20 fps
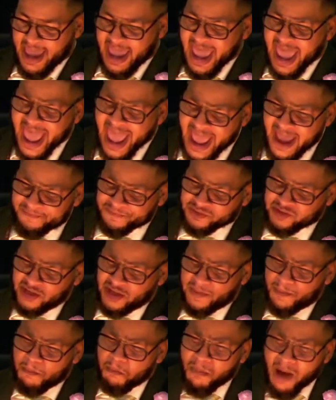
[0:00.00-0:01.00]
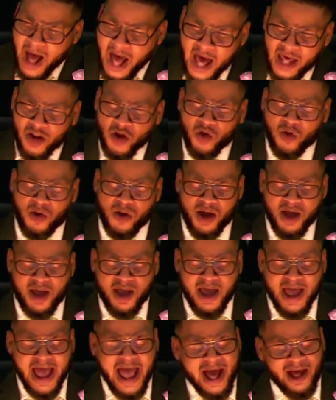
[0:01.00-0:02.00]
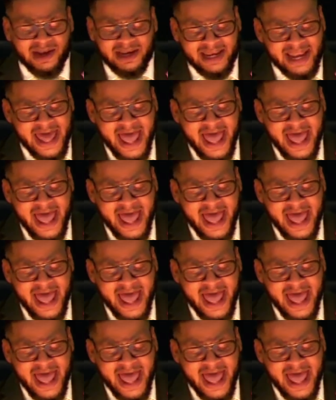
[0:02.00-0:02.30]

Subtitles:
have to model our